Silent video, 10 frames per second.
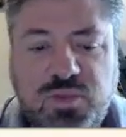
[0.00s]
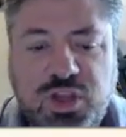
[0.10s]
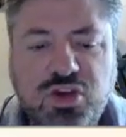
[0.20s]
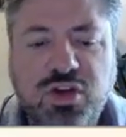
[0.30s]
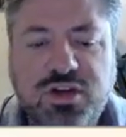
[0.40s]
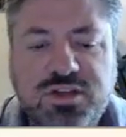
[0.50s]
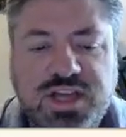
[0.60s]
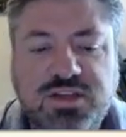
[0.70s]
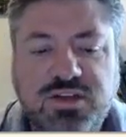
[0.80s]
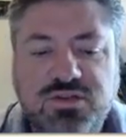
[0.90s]
You'll learn
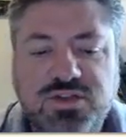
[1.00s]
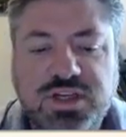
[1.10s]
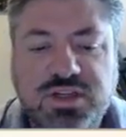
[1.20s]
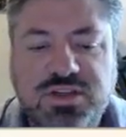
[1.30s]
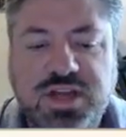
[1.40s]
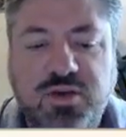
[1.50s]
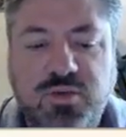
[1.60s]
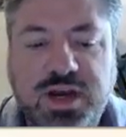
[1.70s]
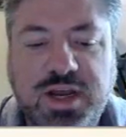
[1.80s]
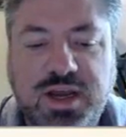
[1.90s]
technical skills like
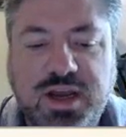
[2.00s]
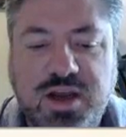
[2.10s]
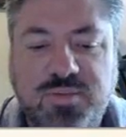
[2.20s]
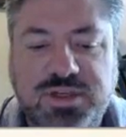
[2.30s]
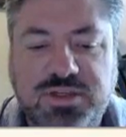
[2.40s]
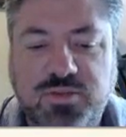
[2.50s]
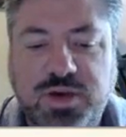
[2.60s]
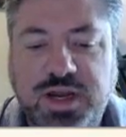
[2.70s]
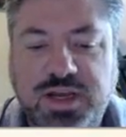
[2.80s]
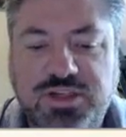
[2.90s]
reading a compass,
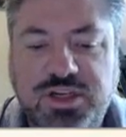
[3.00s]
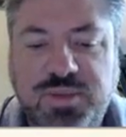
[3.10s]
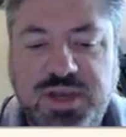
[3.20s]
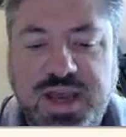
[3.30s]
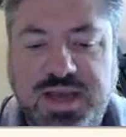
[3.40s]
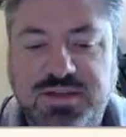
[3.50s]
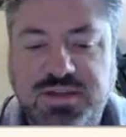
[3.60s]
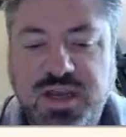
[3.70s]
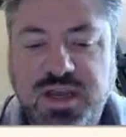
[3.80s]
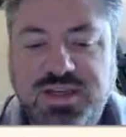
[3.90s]
reading a
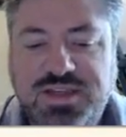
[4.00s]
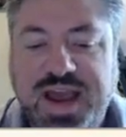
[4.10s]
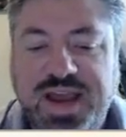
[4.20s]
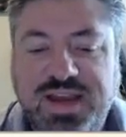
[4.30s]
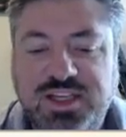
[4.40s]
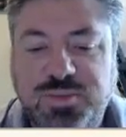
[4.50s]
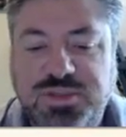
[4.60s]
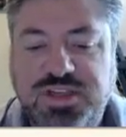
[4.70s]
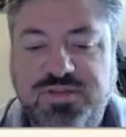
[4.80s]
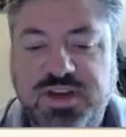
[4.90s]
GPS, tying a
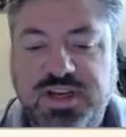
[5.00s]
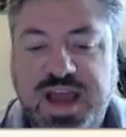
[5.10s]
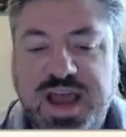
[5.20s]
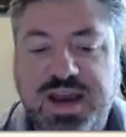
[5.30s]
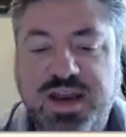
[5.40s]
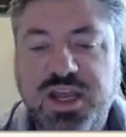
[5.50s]
specific knot,